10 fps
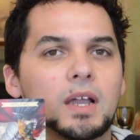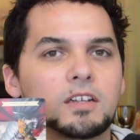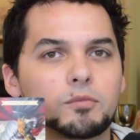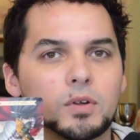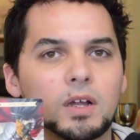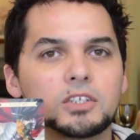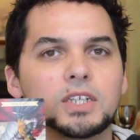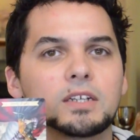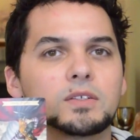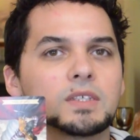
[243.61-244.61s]
kind of
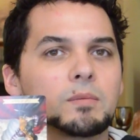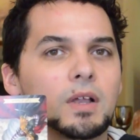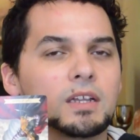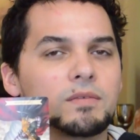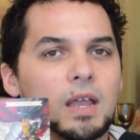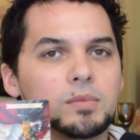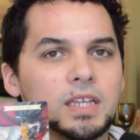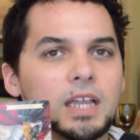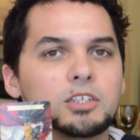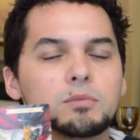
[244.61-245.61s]
project or some kind of
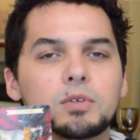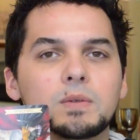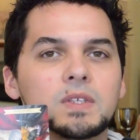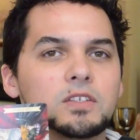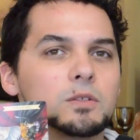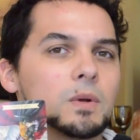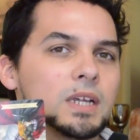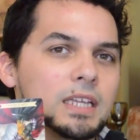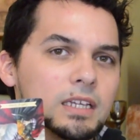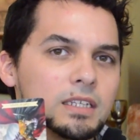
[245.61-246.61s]
application process you are
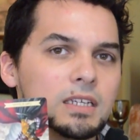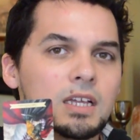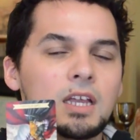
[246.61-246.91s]
in,